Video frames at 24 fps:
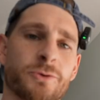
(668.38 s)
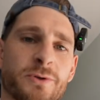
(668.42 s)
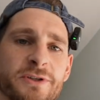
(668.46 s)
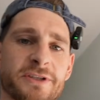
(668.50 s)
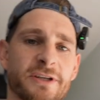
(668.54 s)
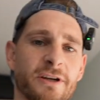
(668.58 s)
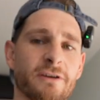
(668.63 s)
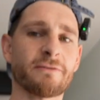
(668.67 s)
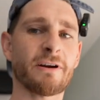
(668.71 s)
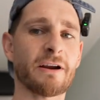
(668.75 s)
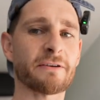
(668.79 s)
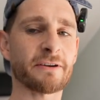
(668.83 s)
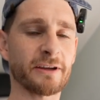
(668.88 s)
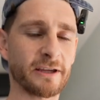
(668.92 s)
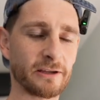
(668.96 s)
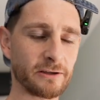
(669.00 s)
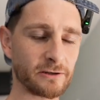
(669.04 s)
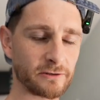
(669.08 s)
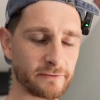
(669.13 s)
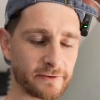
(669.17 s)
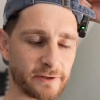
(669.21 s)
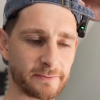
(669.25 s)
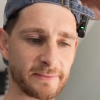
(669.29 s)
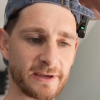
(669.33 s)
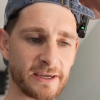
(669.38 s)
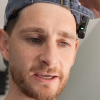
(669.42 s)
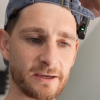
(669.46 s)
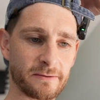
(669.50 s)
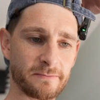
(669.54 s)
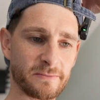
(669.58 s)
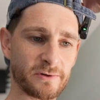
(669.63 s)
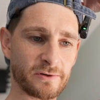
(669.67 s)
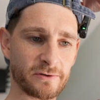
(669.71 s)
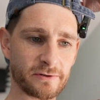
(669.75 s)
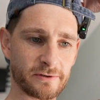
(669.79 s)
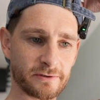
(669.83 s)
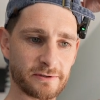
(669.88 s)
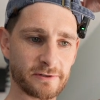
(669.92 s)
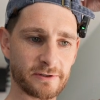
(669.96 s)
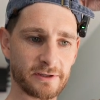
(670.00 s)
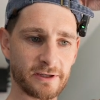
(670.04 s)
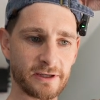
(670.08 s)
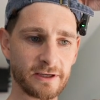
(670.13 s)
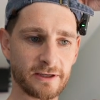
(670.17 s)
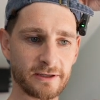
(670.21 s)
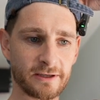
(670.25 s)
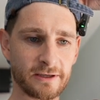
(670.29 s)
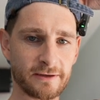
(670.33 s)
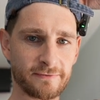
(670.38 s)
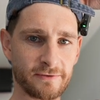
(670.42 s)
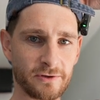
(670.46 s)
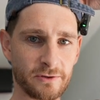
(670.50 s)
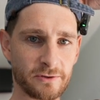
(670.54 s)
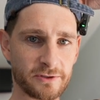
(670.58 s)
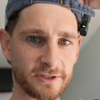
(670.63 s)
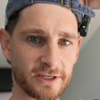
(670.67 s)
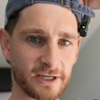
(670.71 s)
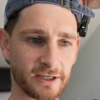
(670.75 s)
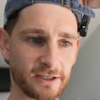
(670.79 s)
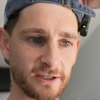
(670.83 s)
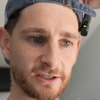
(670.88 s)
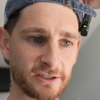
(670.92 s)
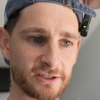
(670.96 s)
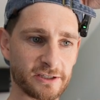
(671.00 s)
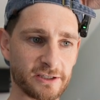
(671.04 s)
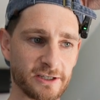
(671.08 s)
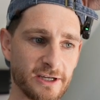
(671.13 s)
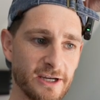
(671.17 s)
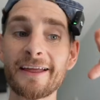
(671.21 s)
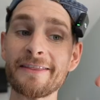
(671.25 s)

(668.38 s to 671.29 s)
Twist it around again, Oliver, make it more, get, give you sickness.